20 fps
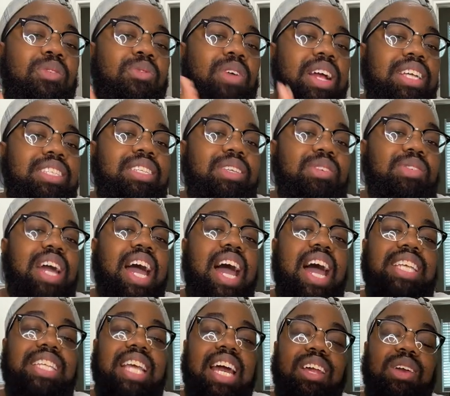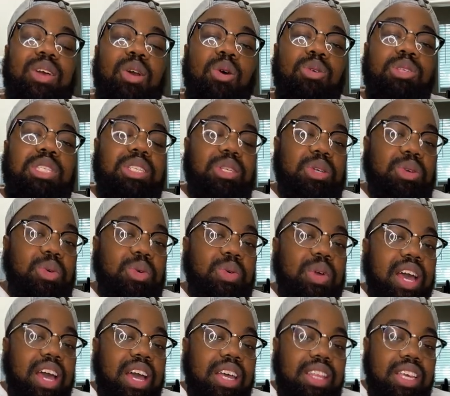the rest of you guys got to go
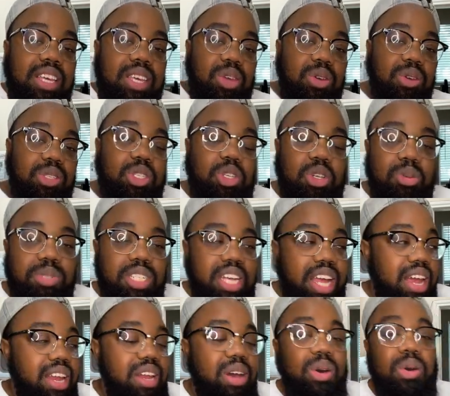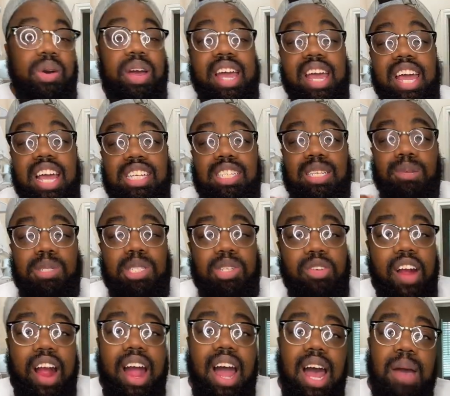to the YouTube channel and
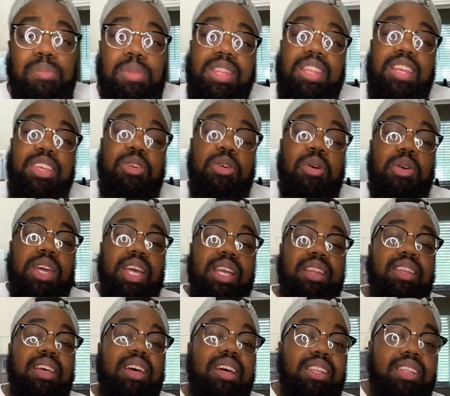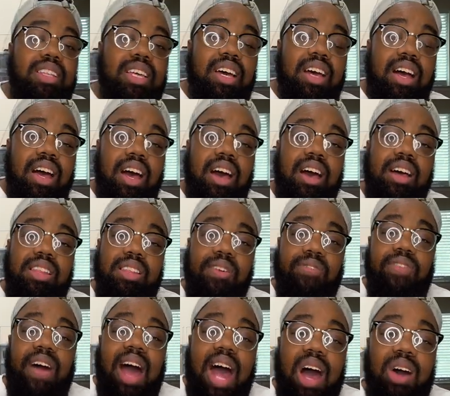subscribe, and then you'll get the the uh,
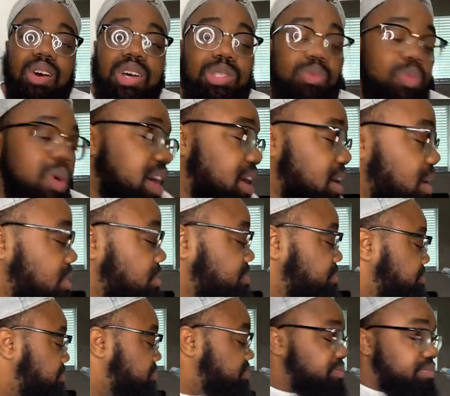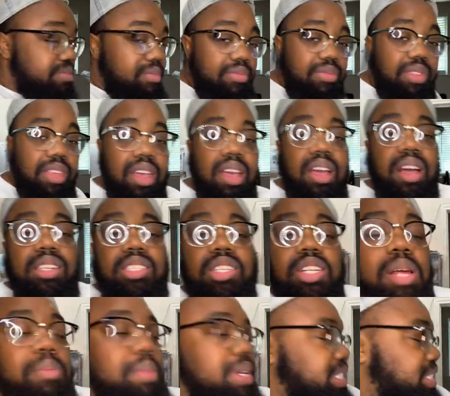the file as well.
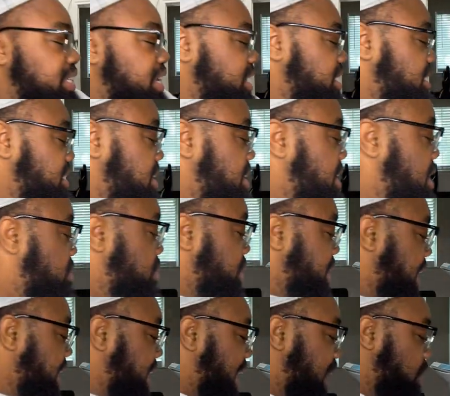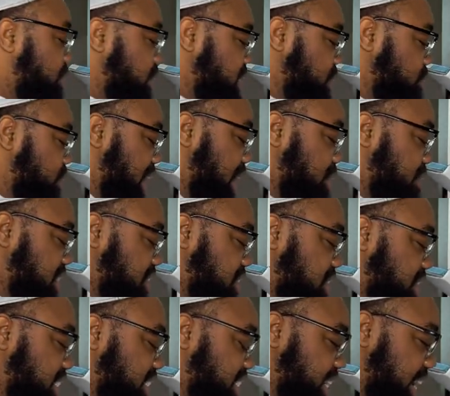So let me see what I got. What what I want
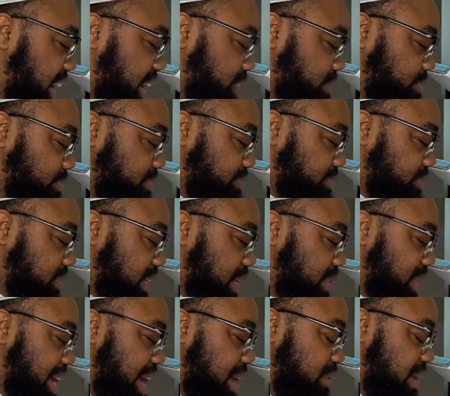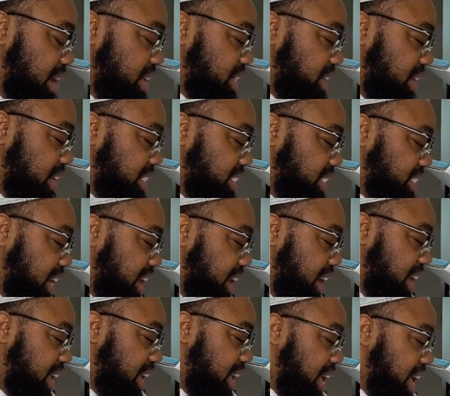y'all to say. What I want y'all to
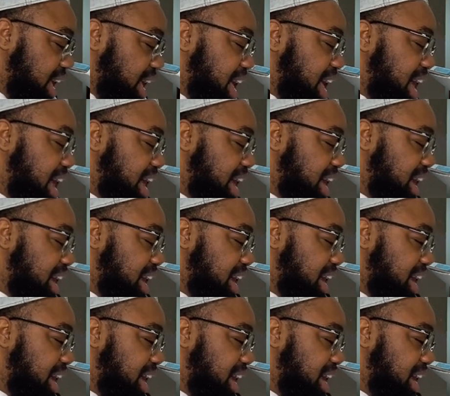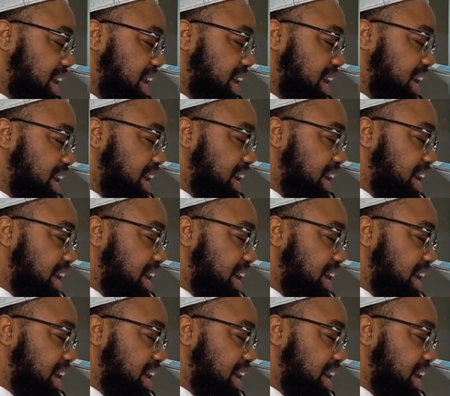say. Uh,